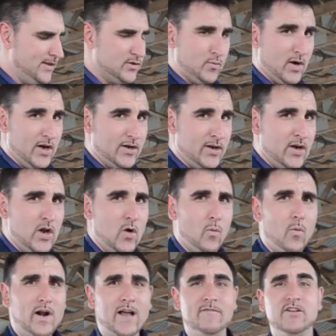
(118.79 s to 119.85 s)
this work.
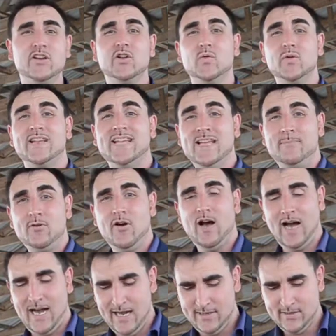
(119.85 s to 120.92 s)
Whatever you do, keep your
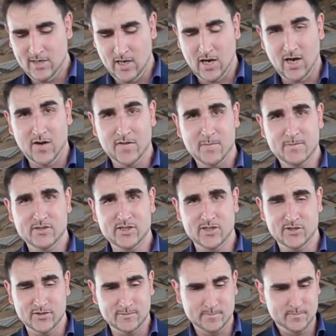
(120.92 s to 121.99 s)
eyes on the
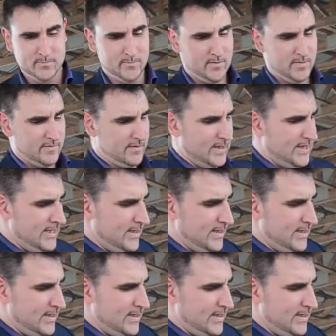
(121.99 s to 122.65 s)
magician. Ready?